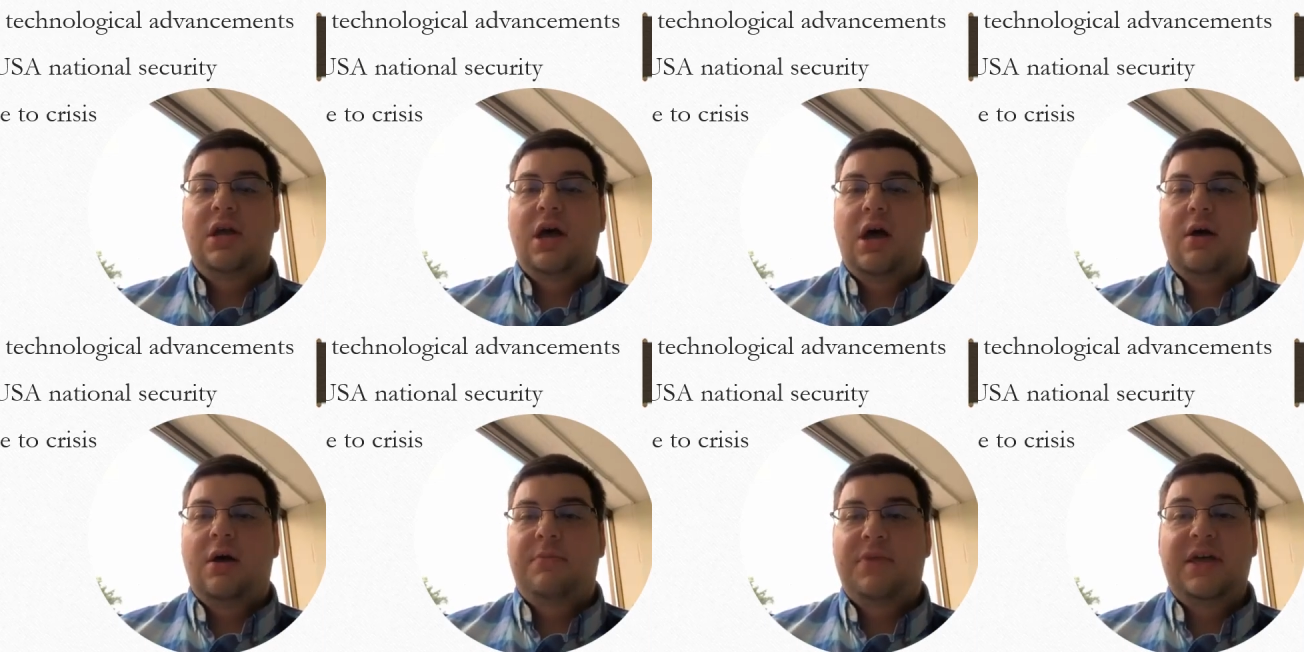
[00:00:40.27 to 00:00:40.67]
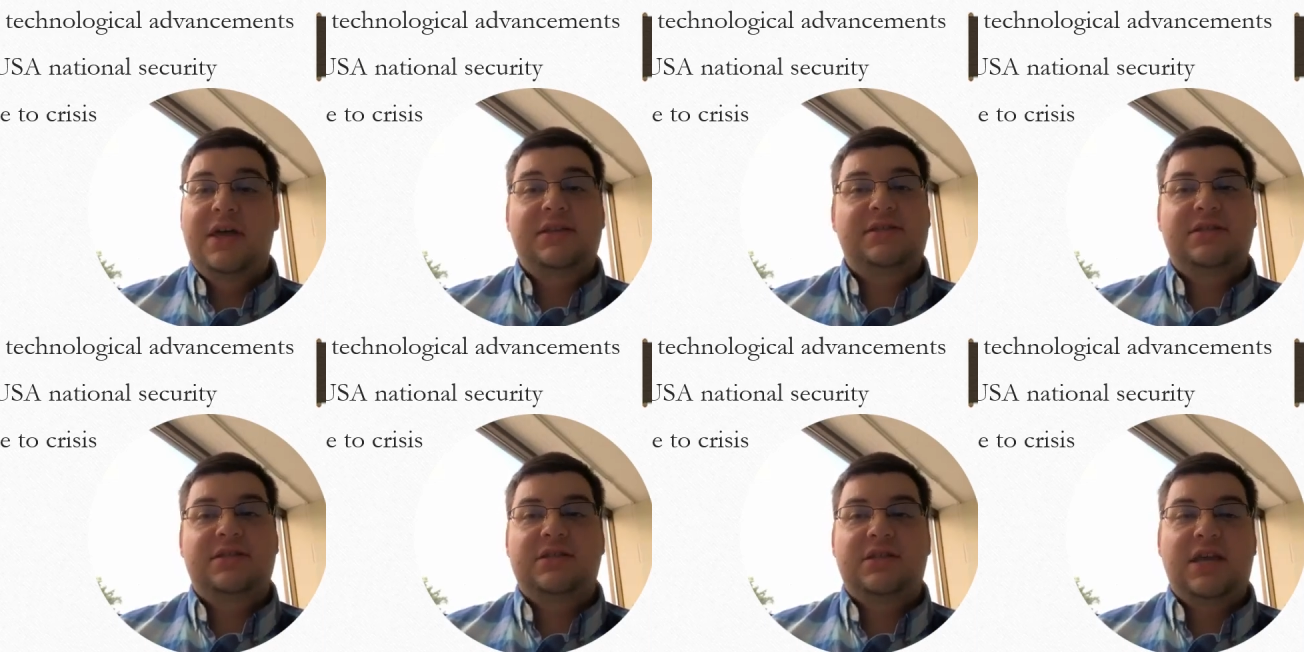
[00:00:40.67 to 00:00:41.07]

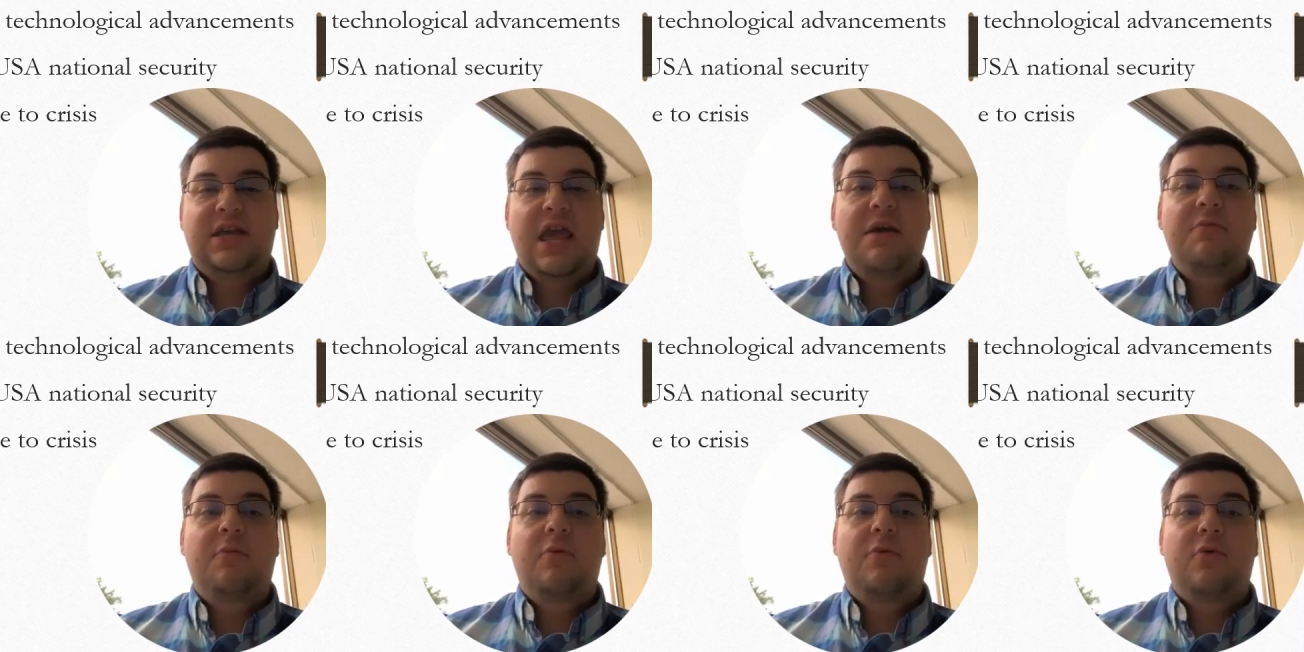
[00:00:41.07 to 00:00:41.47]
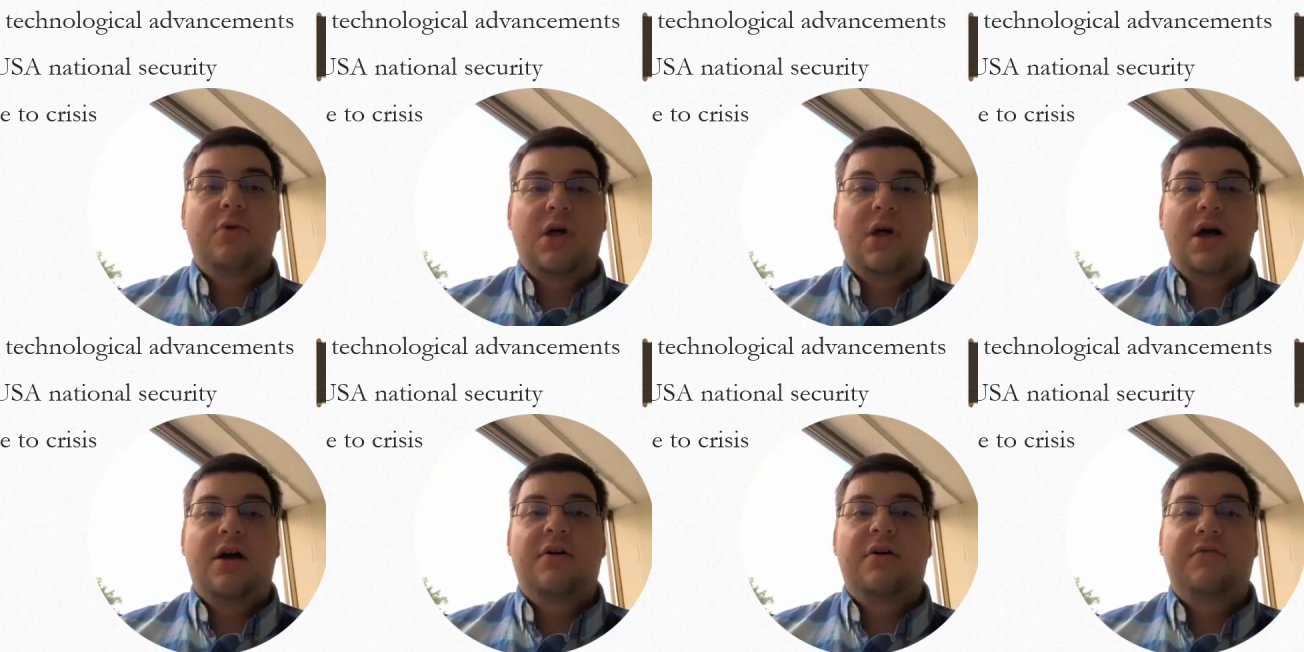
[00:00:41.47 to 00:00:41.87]
that's
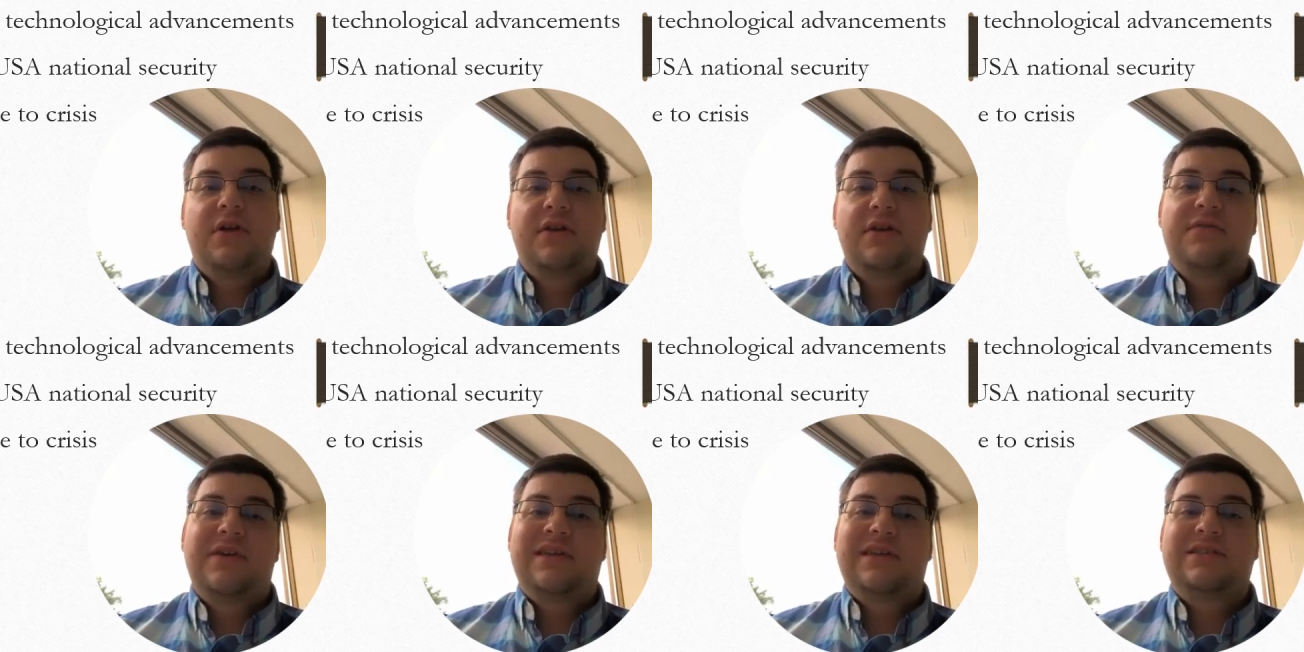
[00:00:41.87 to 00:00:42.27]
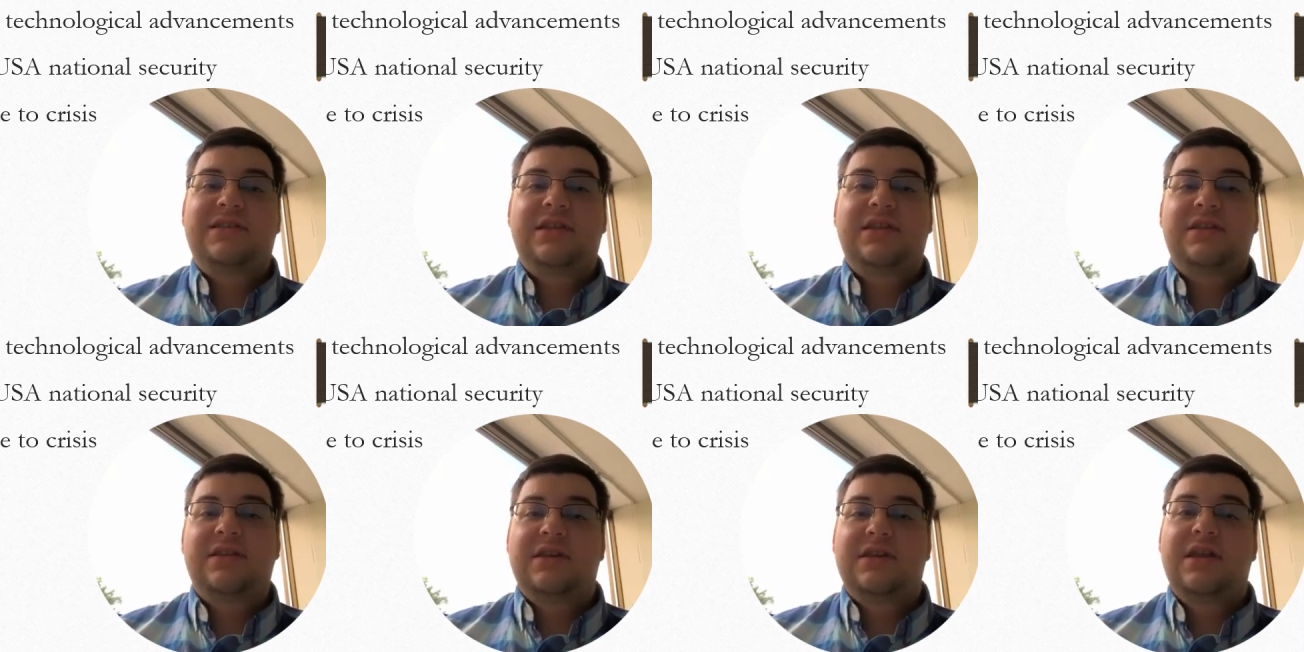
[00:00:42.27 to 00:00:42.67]
capable of
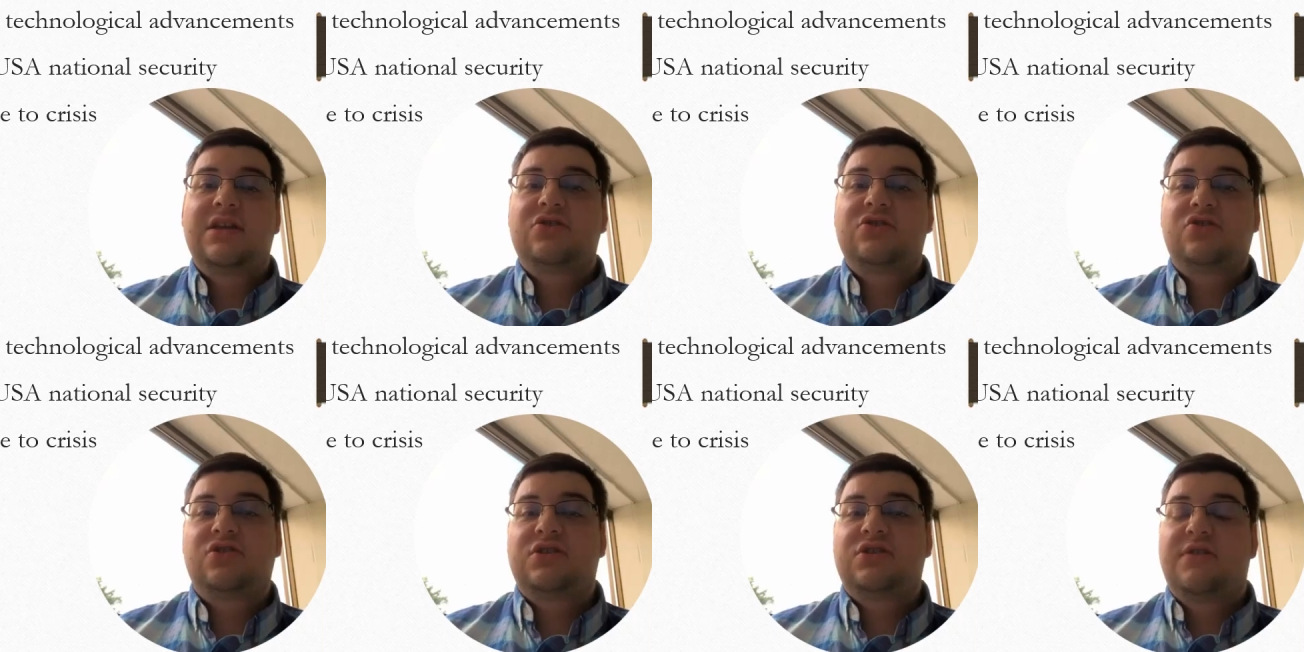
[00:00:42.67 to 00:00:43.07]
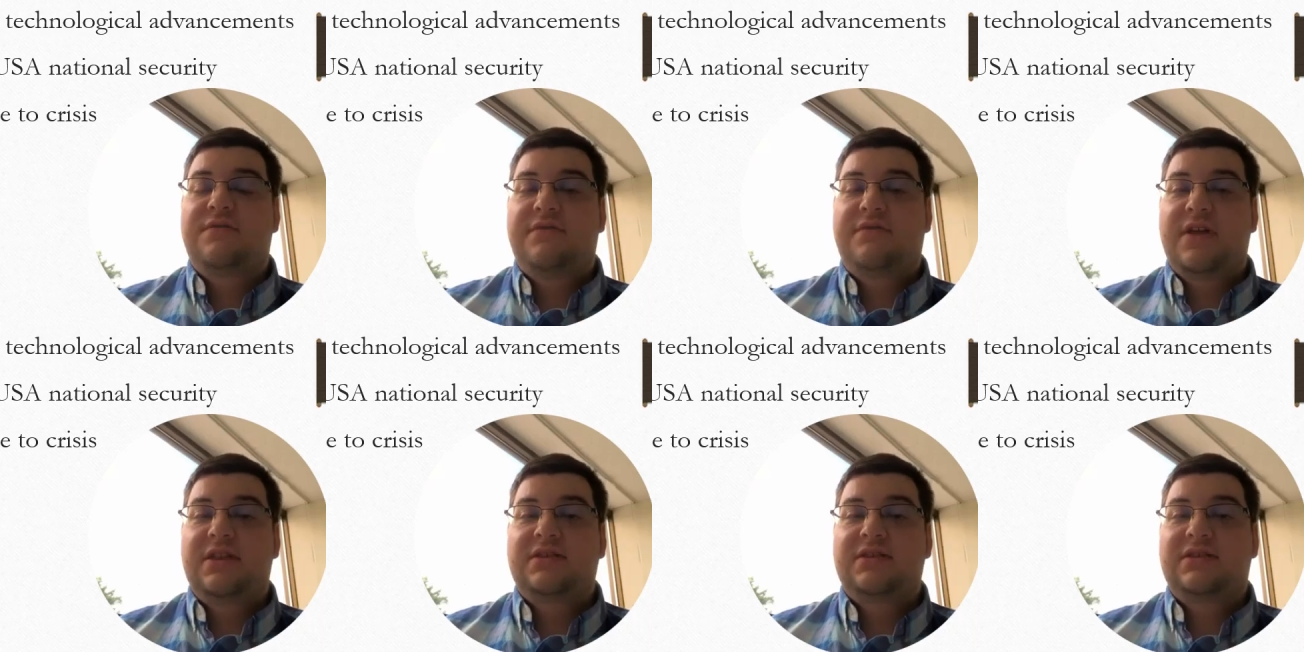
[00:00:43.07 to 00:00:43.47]
advancing the nation's
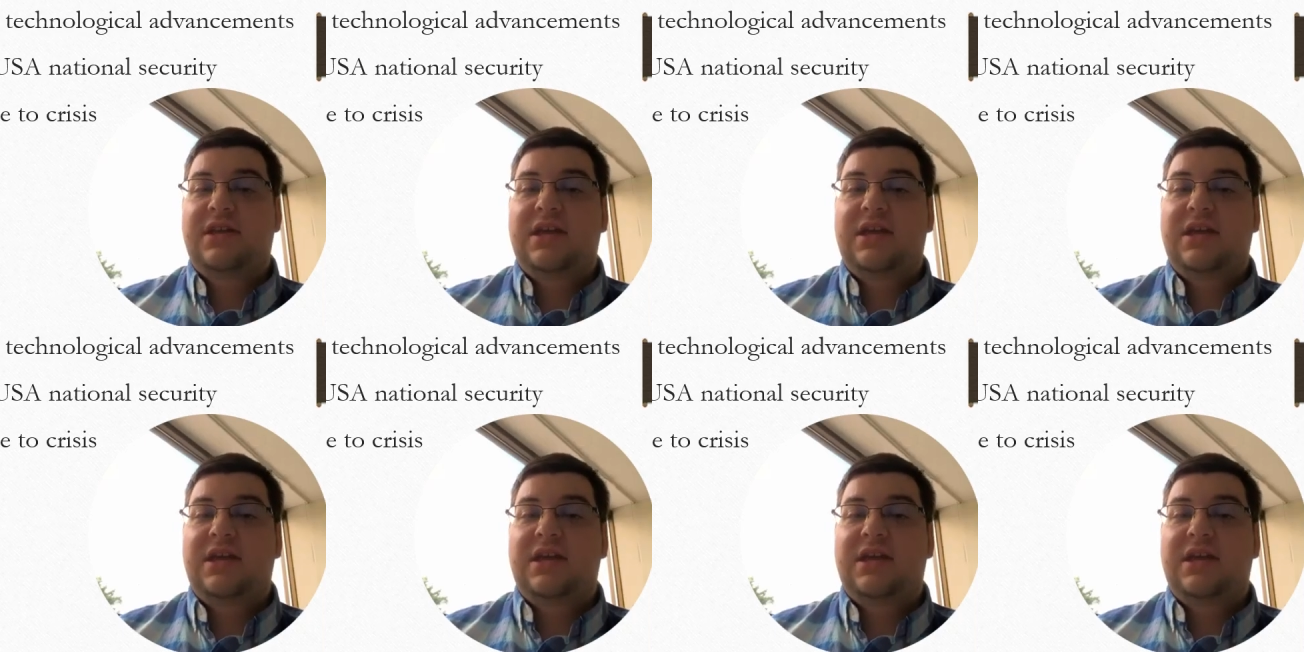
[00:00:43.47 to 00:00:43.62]
defense